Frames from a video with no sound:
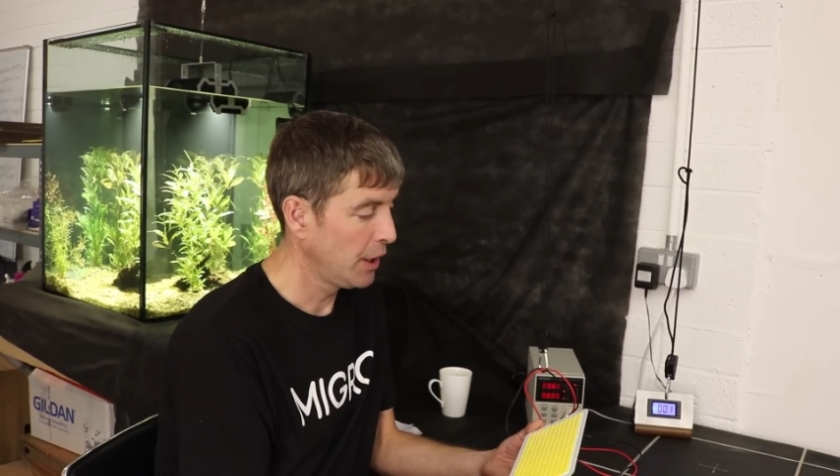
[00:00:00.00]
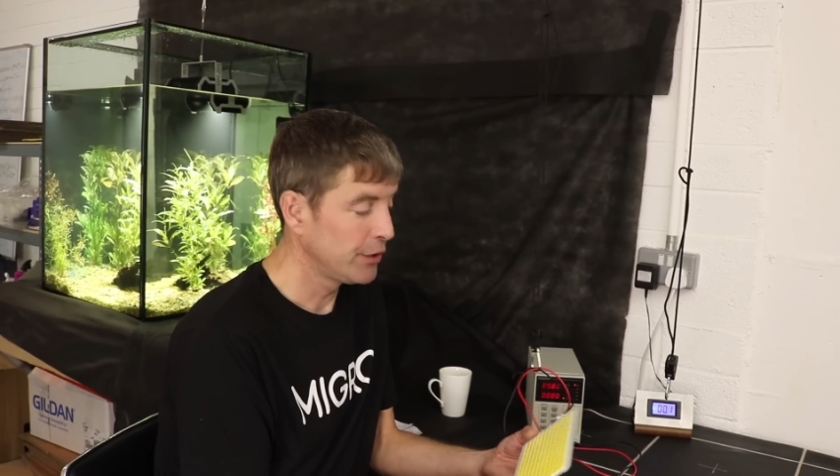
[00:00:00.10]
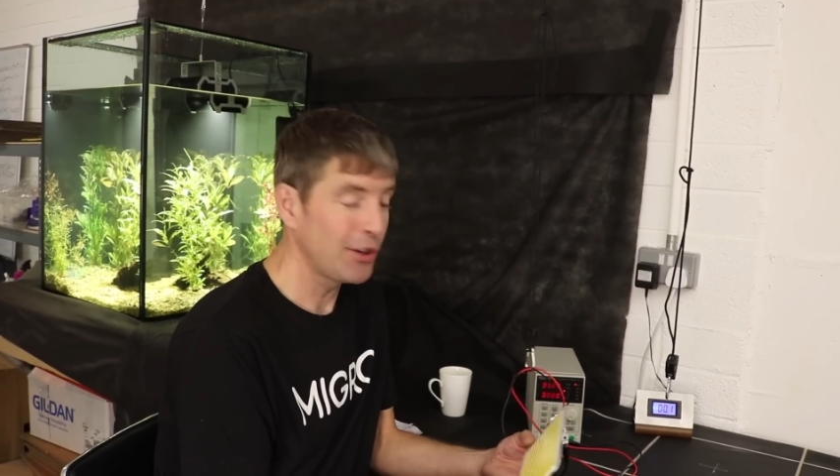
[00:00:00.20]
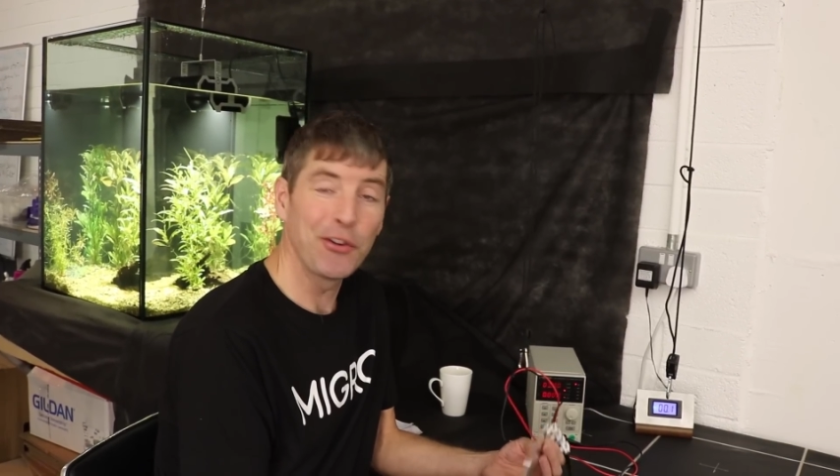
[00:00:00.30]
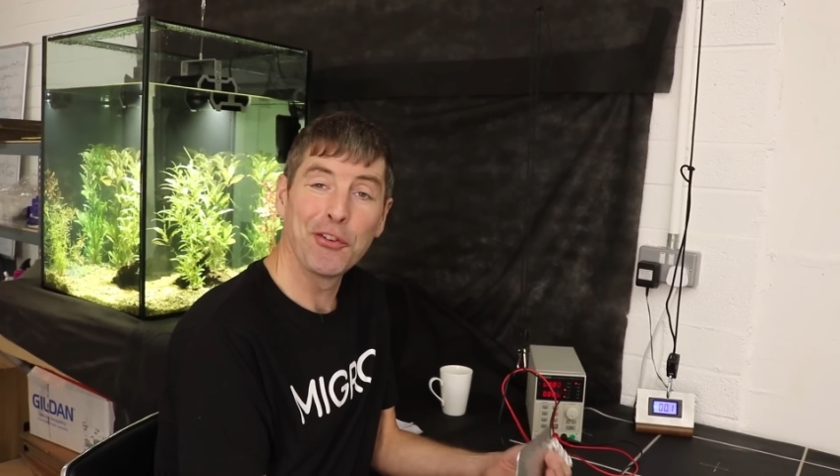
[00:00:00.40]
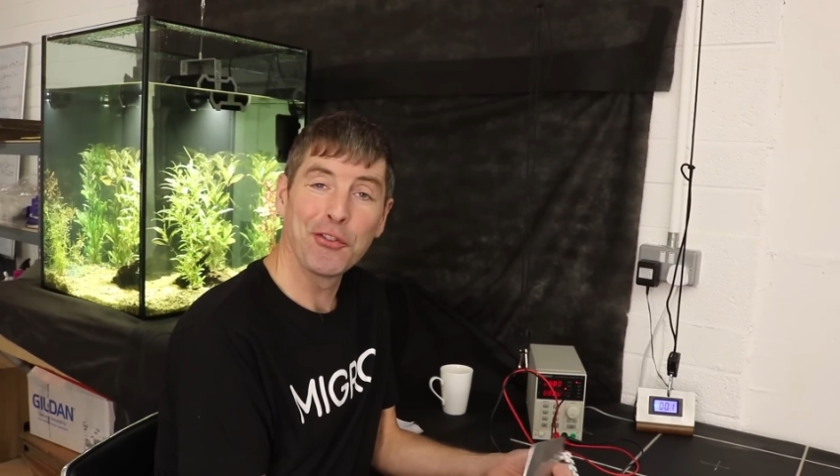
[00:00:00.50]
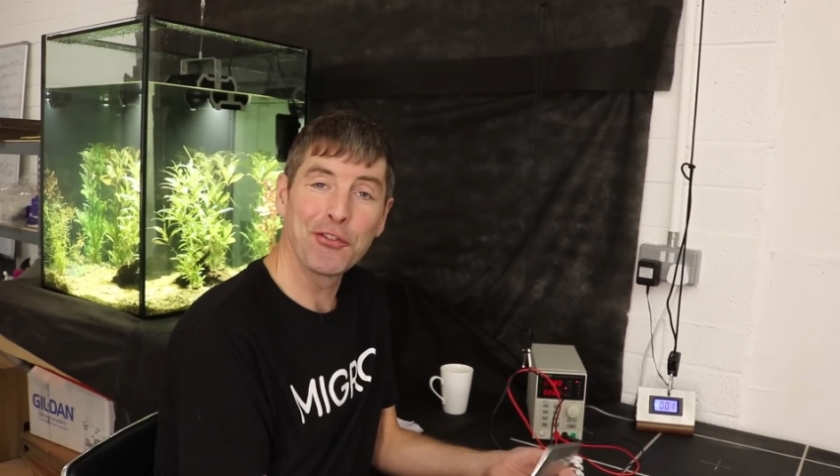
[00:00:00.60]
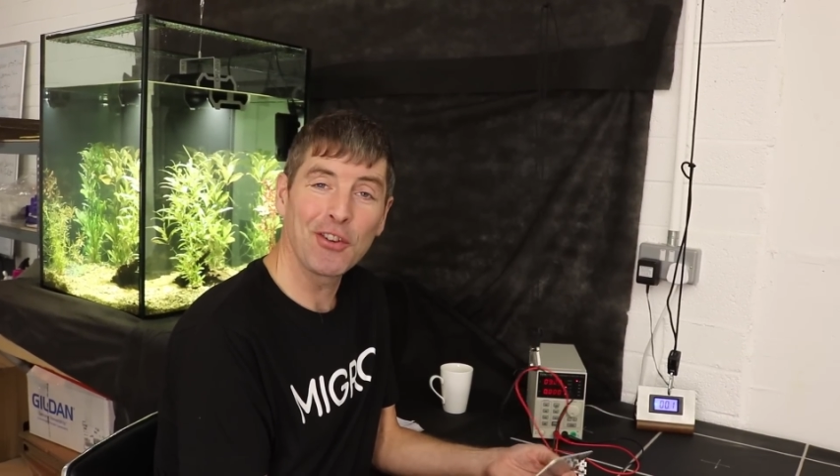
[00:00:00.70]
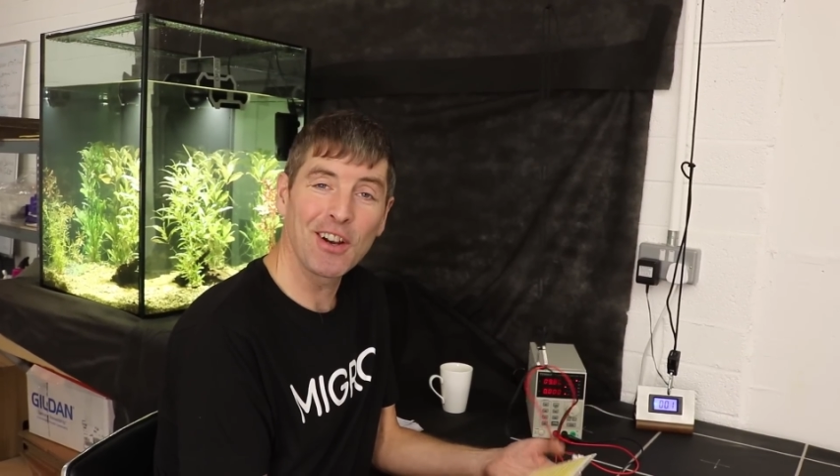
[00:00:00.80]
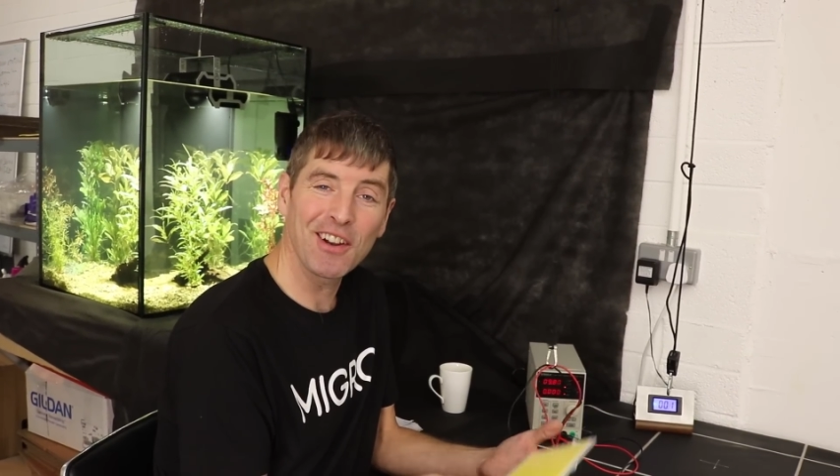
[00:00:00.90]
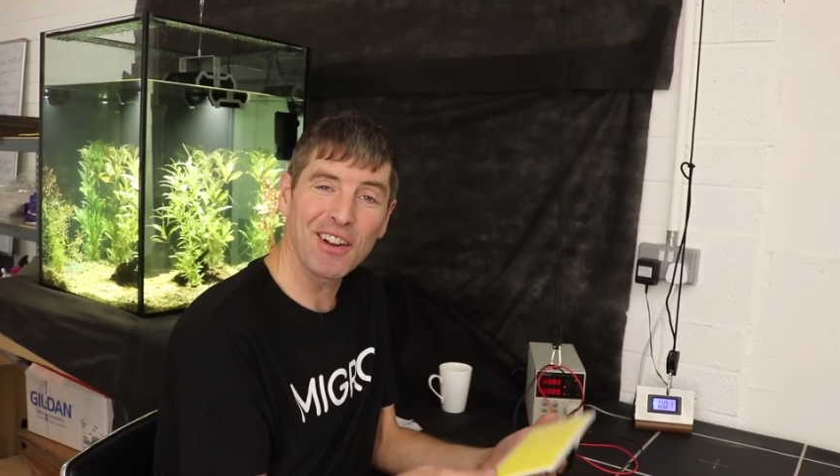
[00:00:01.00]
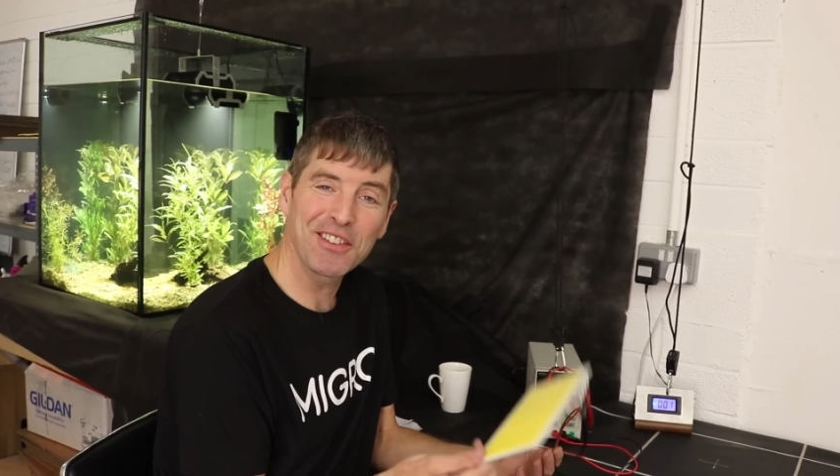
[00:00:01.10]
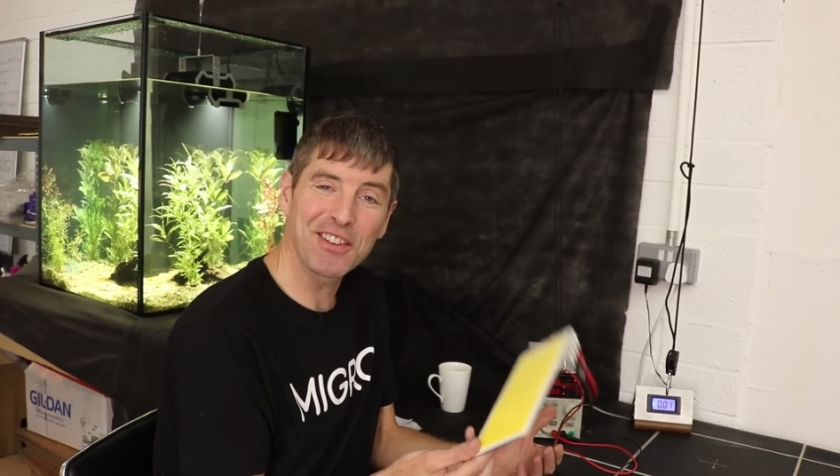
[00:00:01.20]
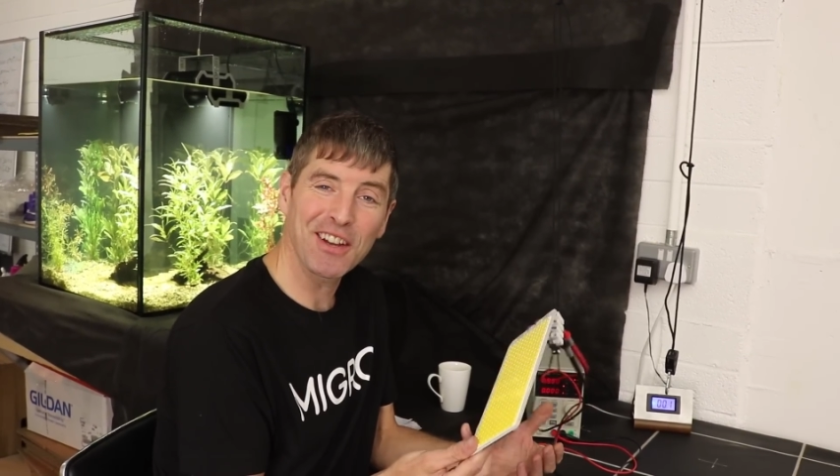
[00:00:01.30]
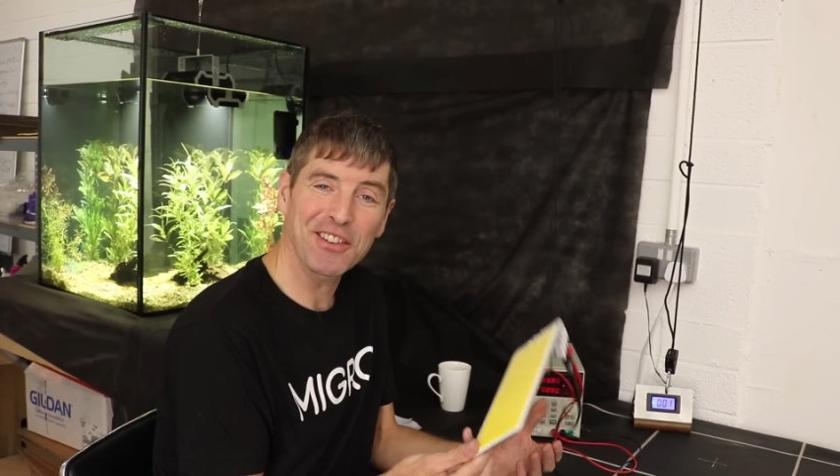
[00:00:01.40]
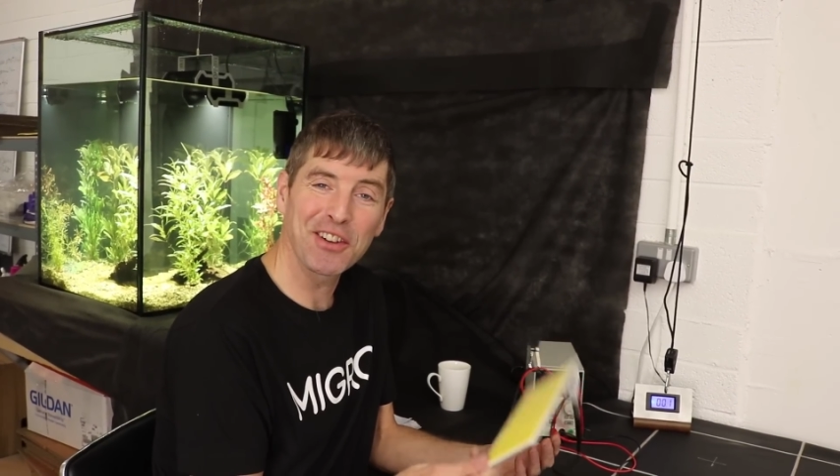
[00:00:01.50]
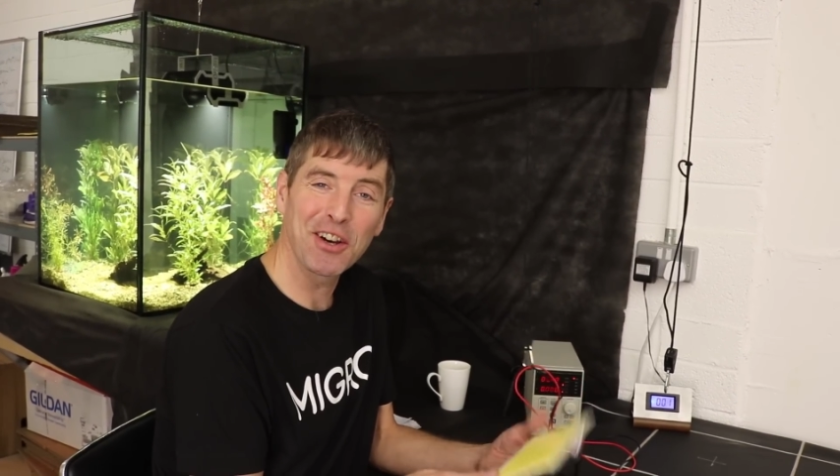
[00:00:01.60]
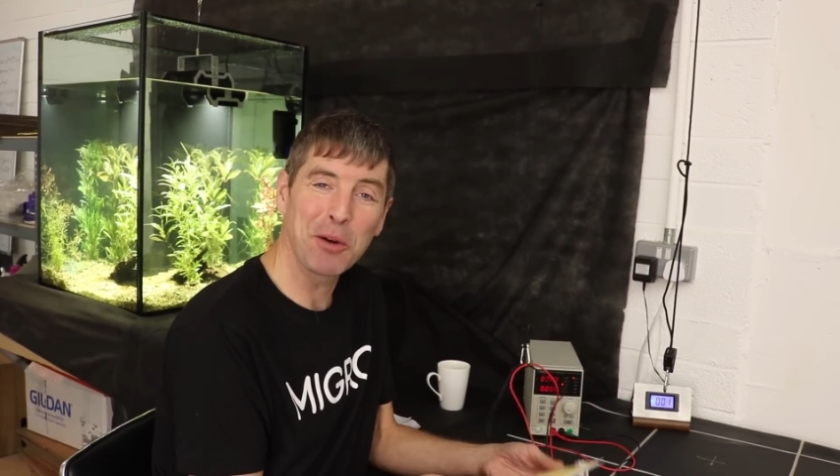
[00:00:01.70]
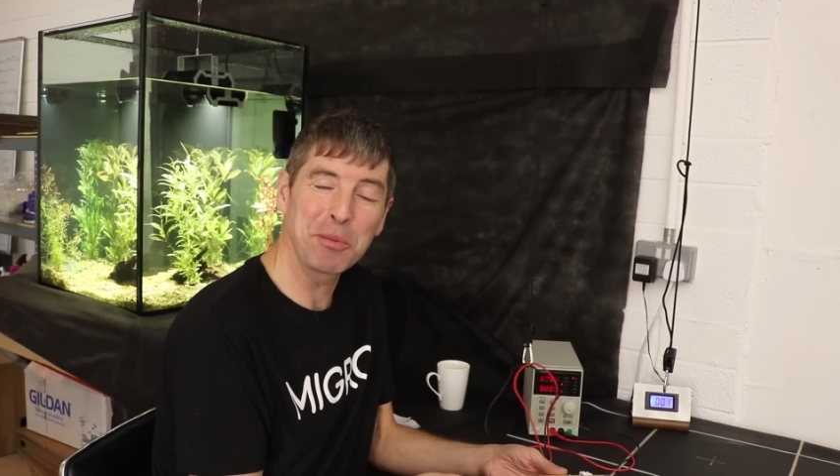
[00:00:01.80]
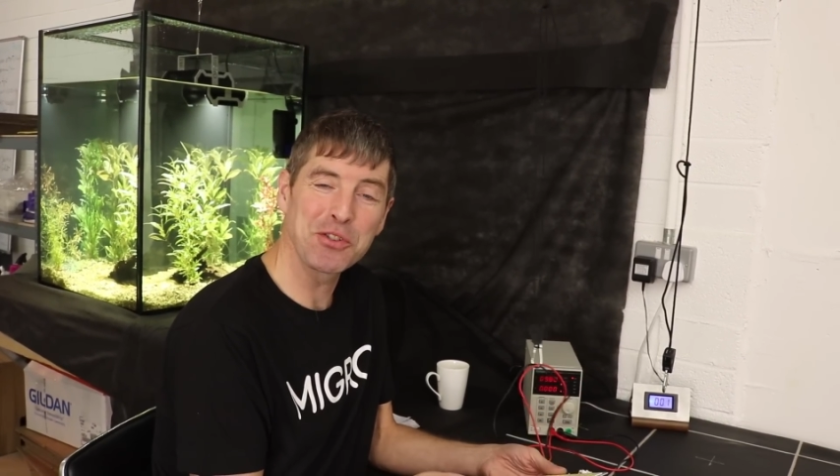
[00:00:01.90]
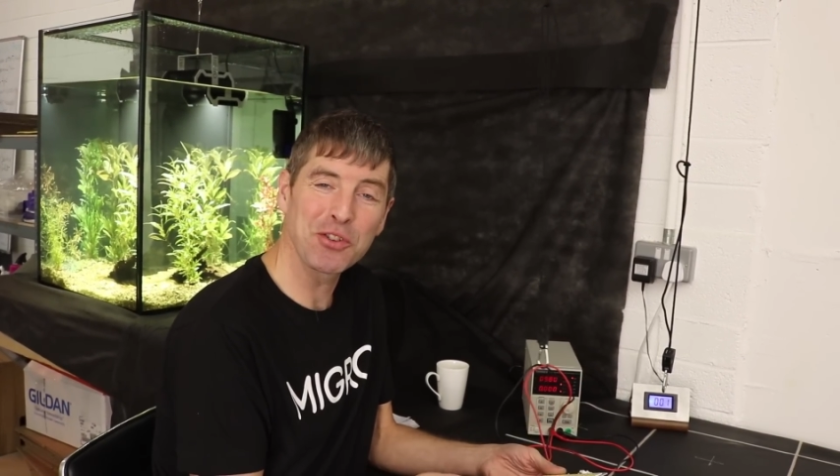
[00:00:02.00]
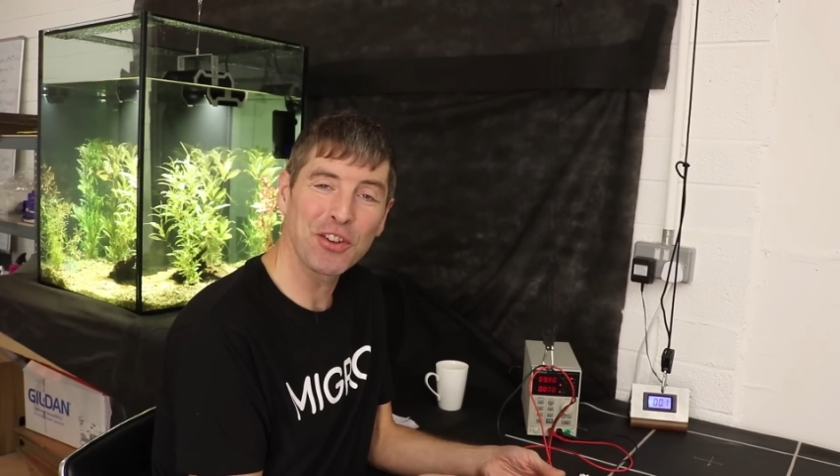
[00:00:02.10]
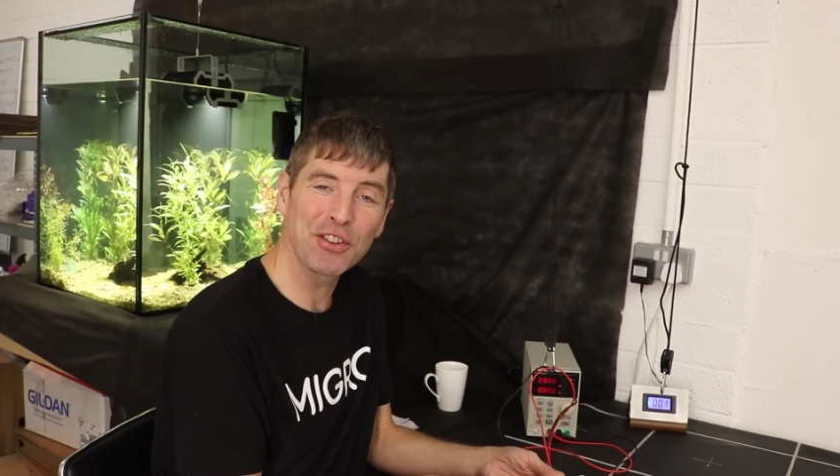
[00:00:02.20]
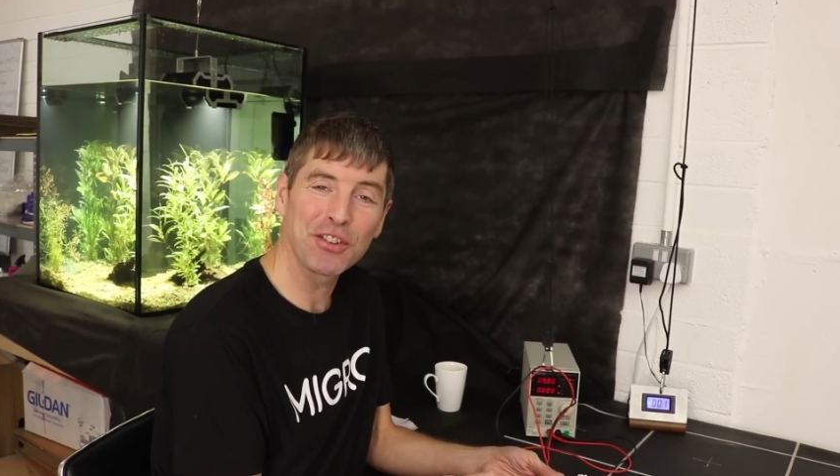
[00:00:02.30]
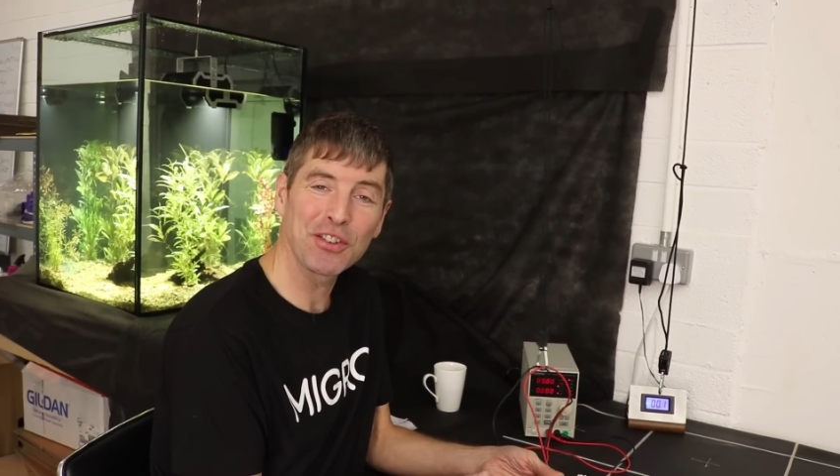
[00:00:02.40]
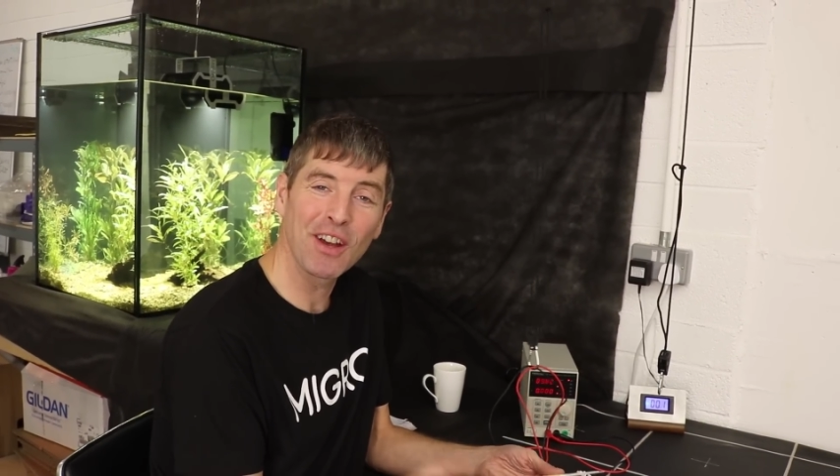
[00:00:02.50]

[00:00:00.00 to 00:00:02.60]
So, fun little light to test. Hope you enjoyed.